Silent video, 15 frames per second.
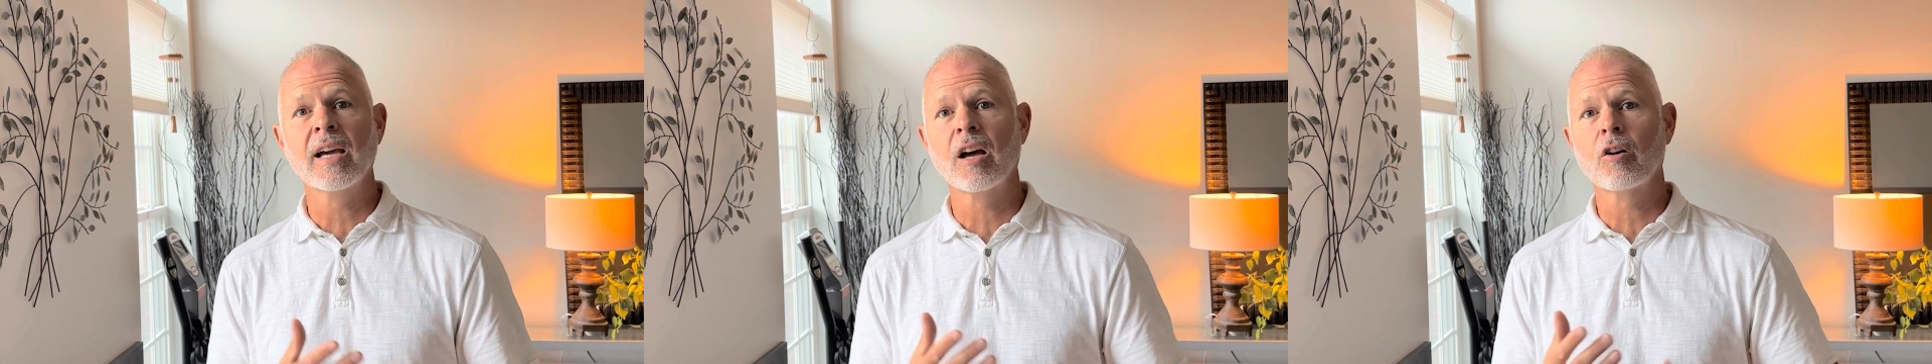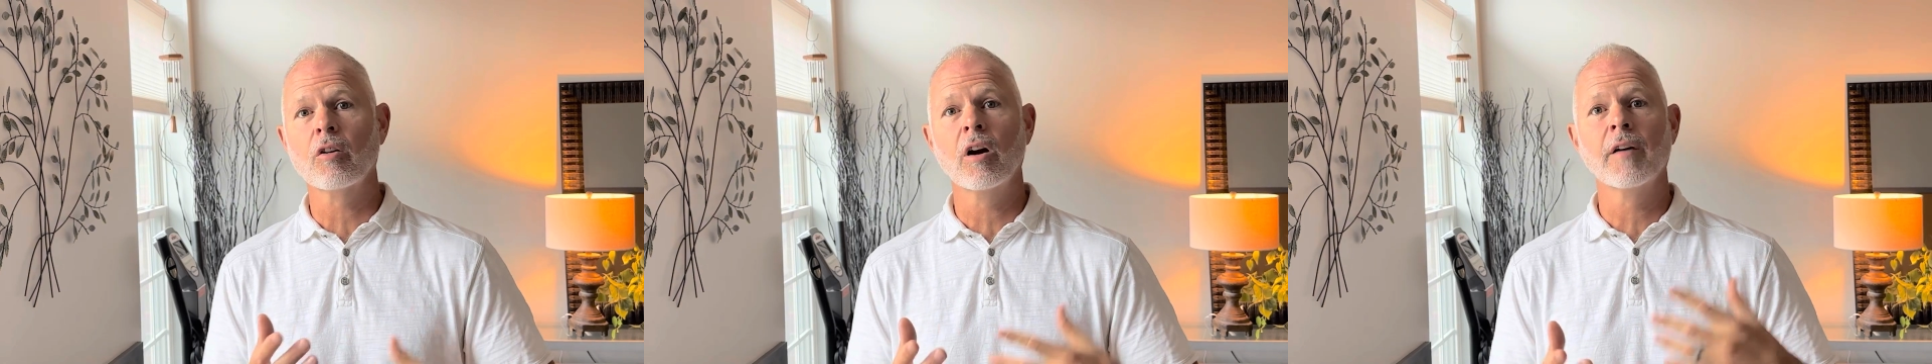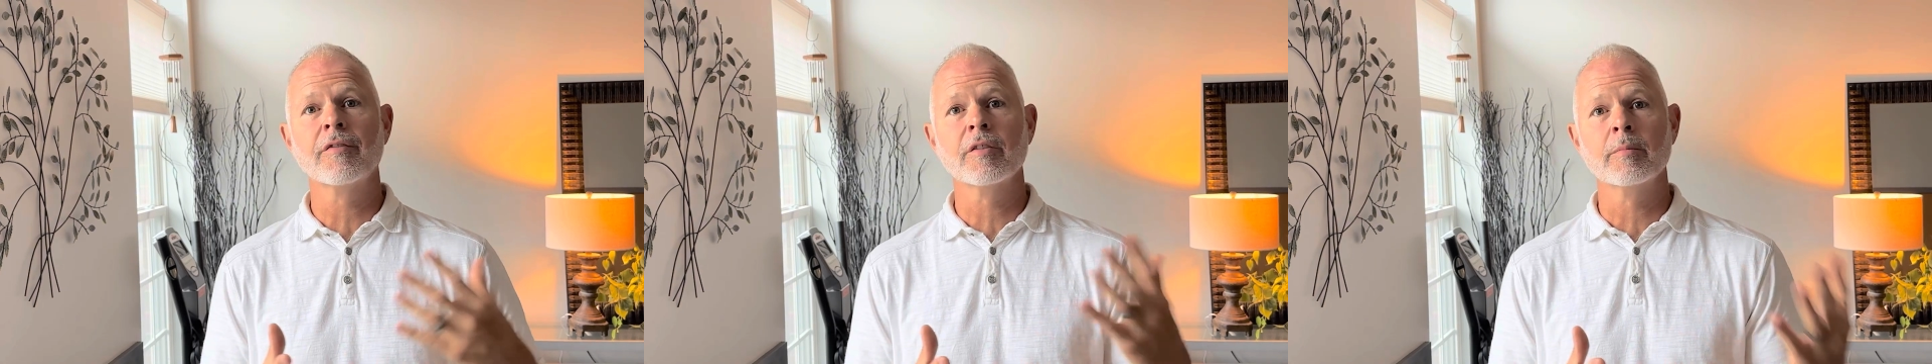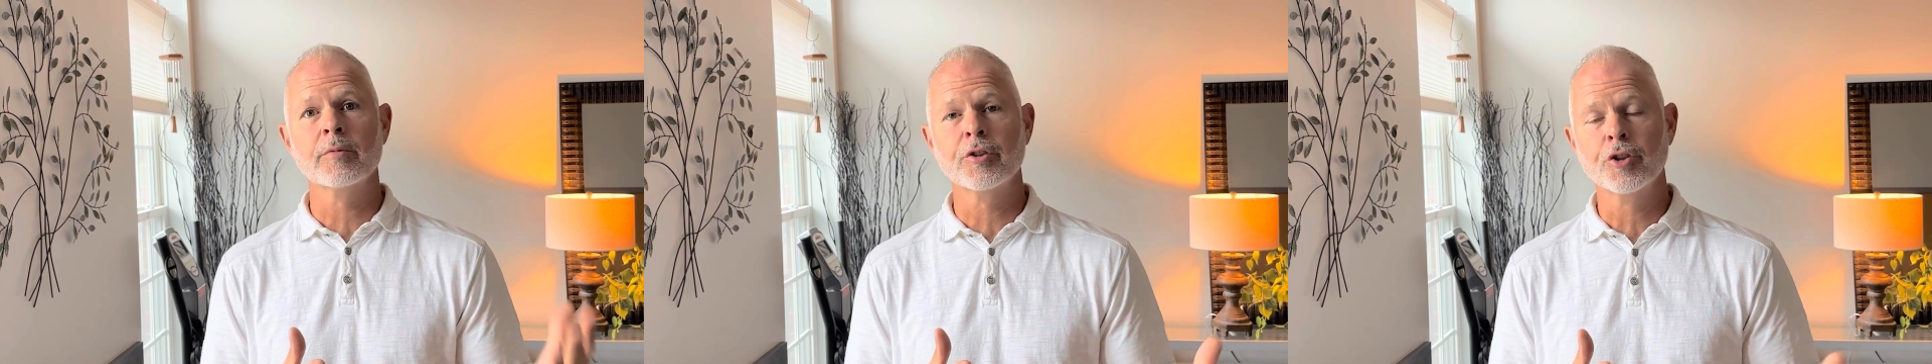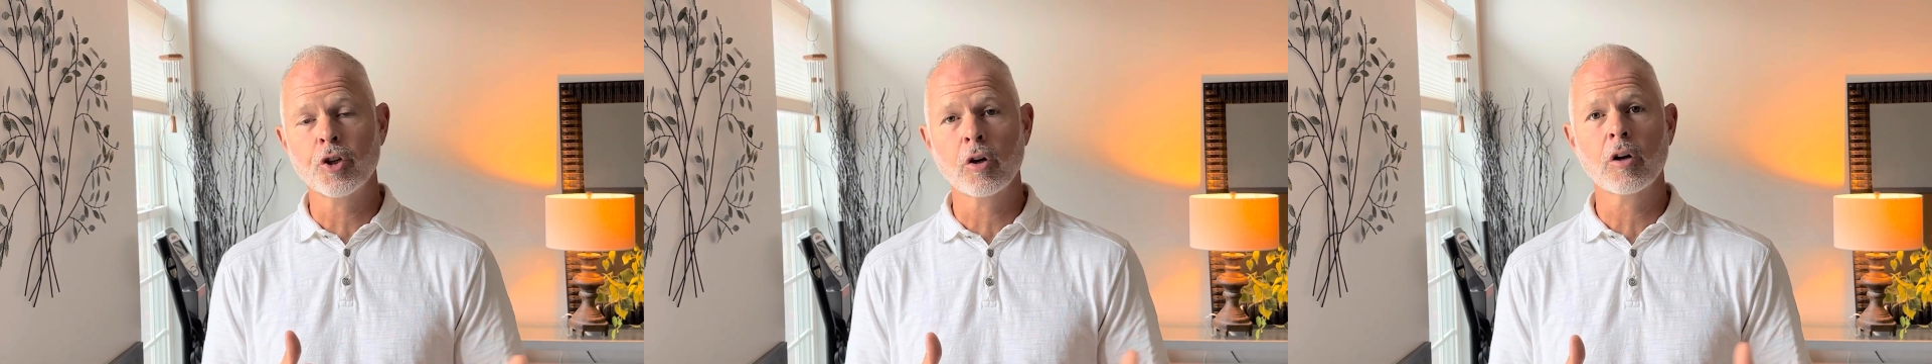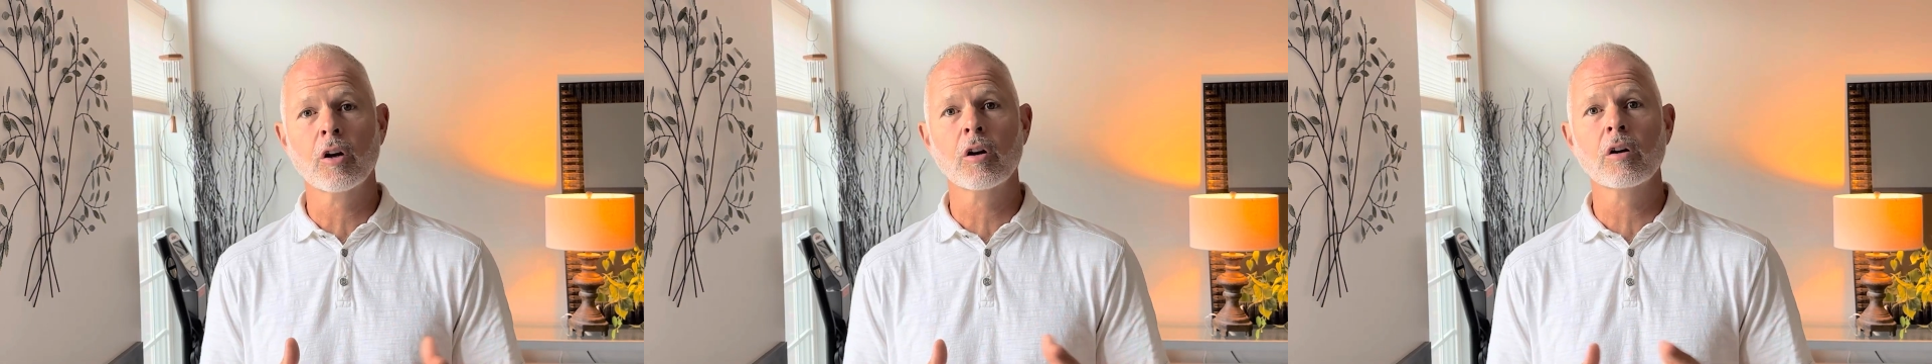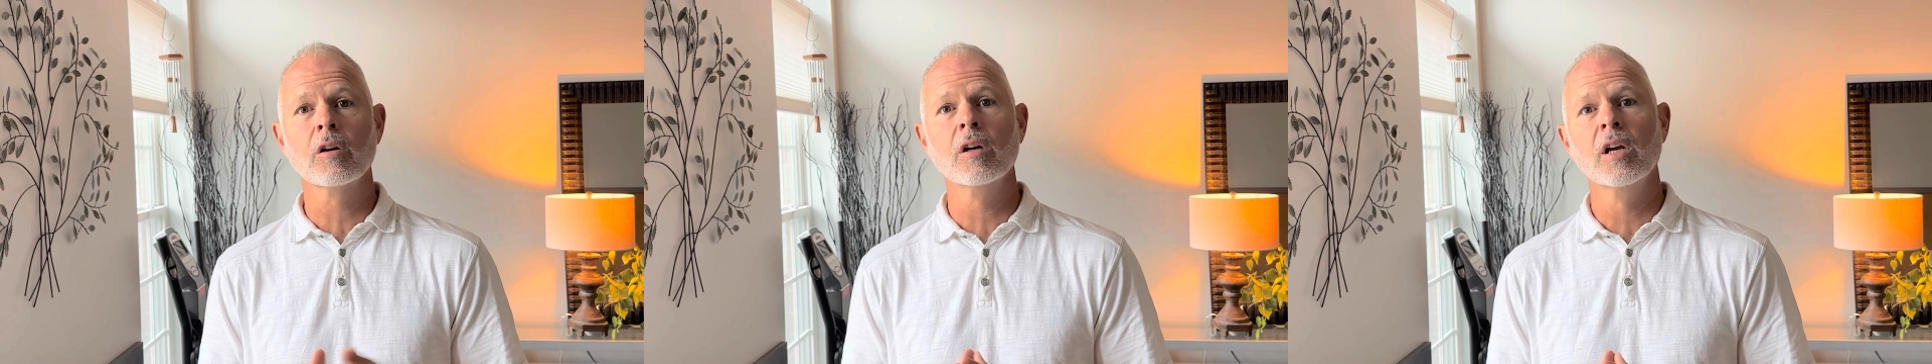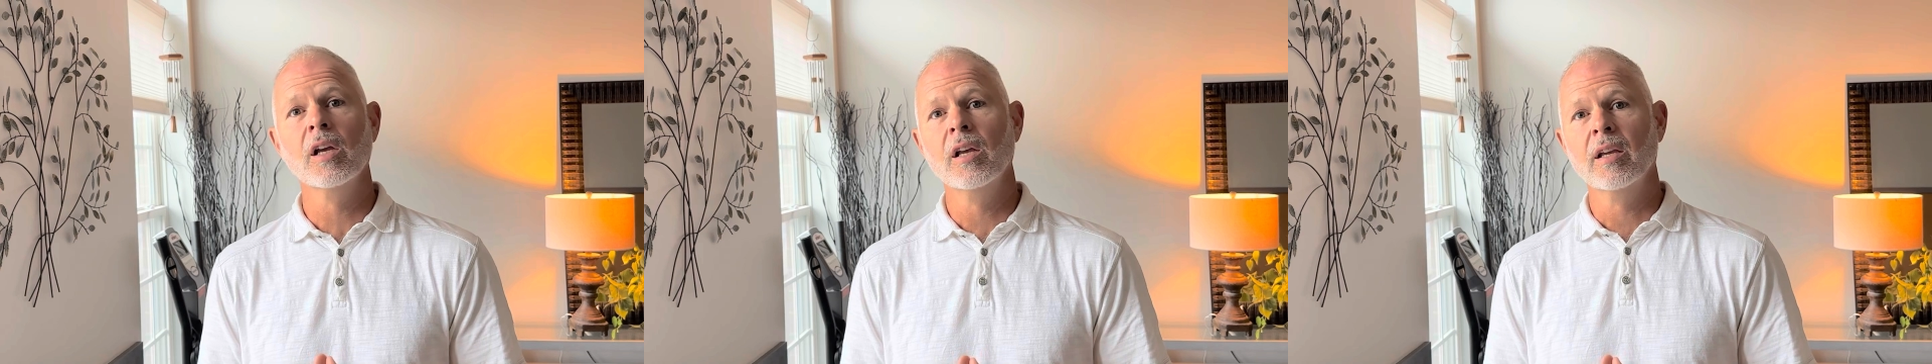got her off some sugar,